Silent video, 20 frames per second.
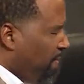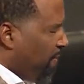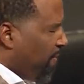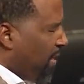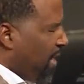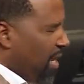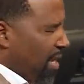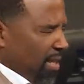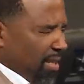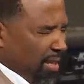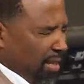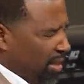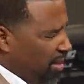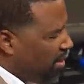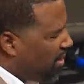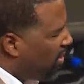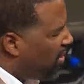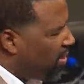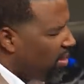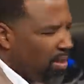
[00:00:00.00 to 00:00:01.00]
Oh,
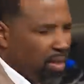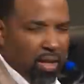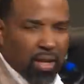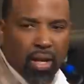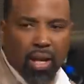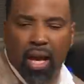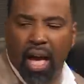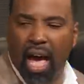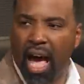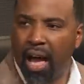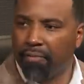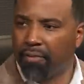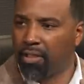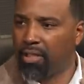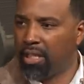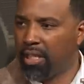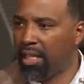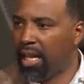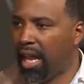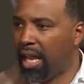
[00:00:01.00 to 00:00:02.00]
Jesus. After
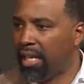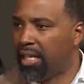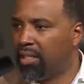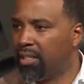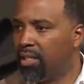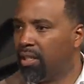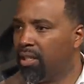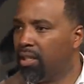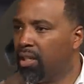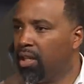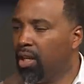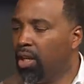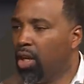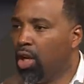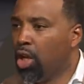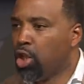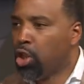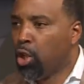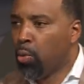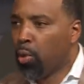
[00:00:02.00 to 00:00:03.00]
tonight,
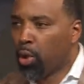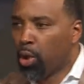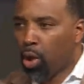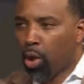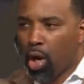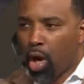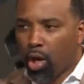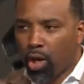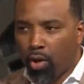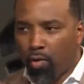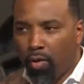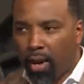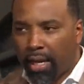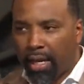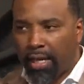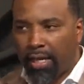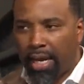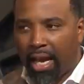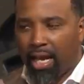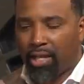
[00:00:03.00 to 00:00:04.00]
you will no longer
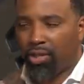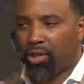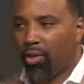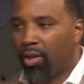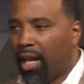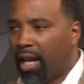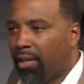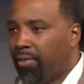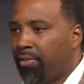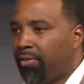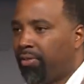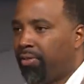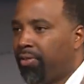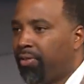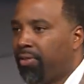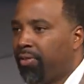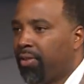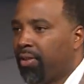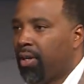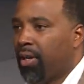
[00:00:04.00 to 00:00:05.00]
recognize your
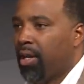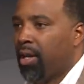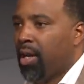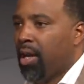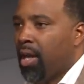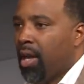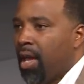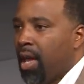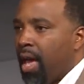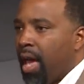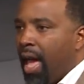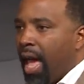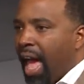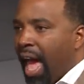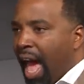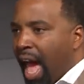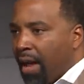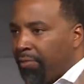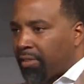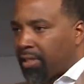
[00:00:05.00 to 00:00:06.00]
life.
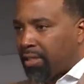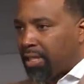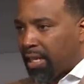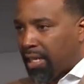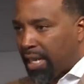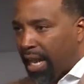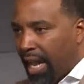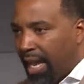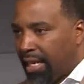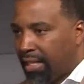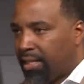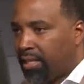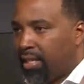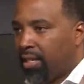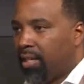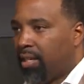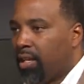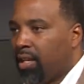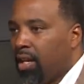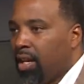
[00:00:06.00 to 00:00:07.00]
After tonight,
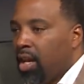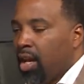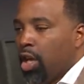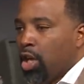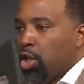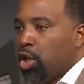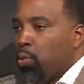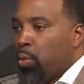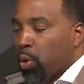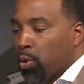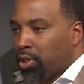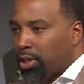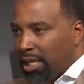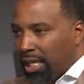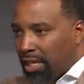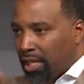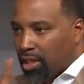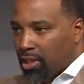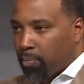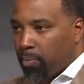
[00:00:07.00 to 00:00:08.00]
you will see
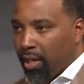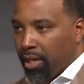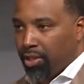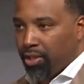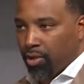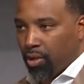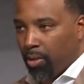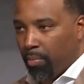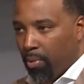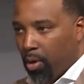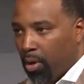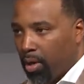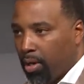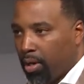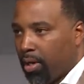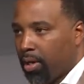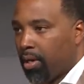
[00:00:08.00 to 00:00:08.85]
this place no more.